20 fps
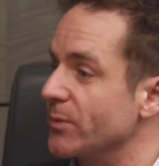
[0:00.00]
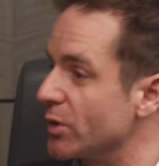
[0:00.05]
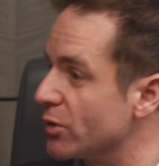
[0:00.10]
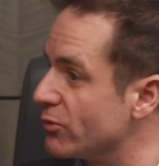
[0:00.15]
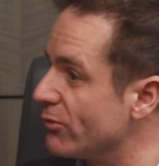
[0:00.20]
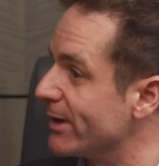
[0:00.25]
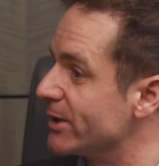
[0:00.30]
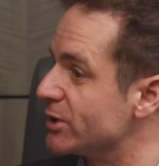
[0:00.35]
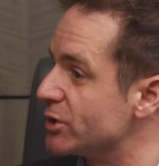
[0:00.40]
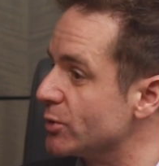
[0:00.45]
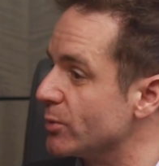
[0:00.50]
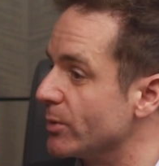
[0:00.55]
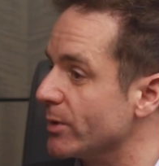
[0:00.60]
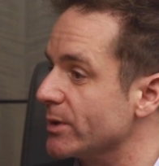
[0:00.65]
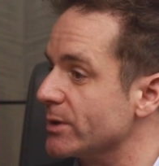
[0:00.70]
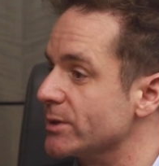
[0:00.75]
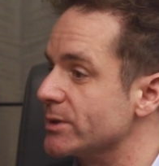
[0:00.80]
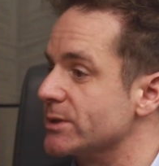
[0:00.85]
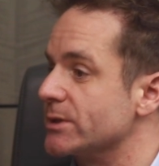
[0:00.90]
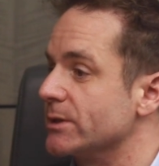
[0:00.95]

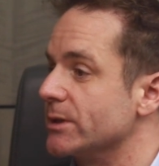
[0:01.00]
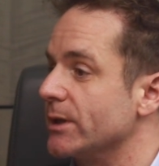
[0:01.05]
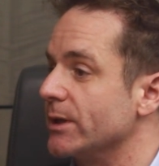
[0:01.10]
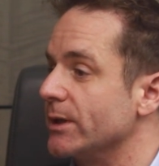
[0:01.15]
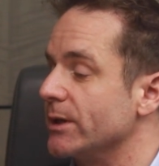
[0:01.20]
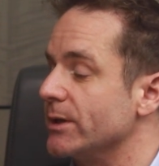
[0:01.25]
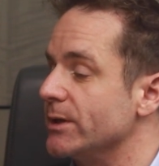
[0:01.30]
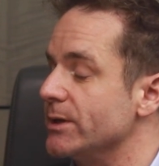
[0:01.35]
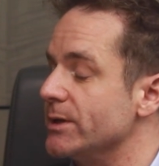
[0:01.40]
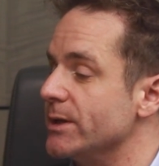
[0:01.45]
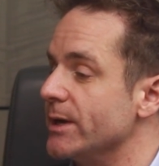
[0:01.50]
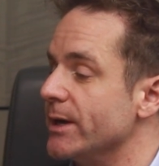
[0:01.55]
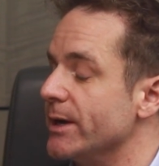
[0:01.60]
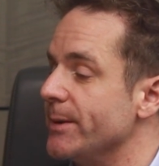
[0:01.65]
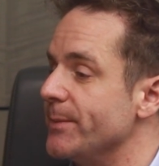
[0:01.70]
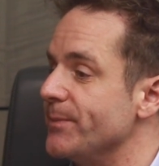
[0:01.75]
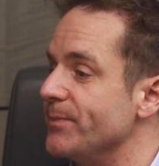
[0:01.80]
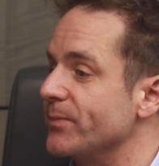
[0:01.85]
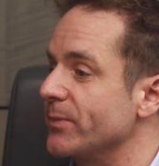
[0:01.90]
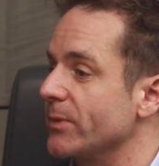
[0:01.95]
graduates,
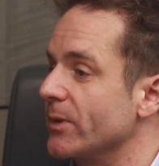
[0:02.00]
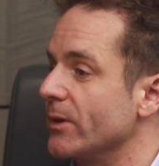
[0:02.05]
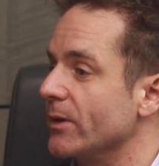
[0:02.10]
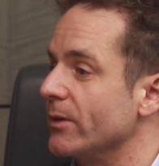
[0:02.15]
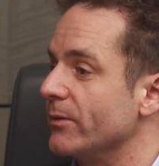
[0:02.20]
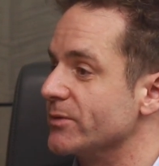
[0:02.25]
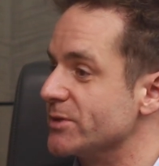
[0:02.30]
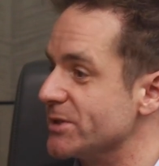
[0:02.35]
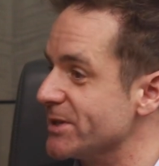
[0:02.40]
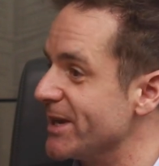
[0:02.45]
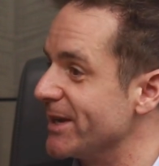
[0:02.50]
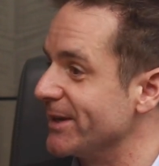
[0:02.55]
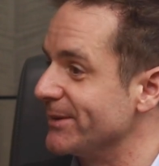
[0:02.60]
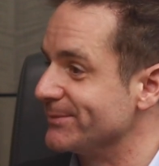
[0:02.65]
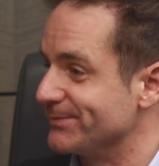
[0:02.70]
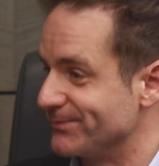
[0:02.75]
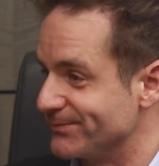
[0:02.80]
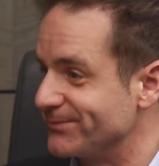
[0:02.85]
and up to date.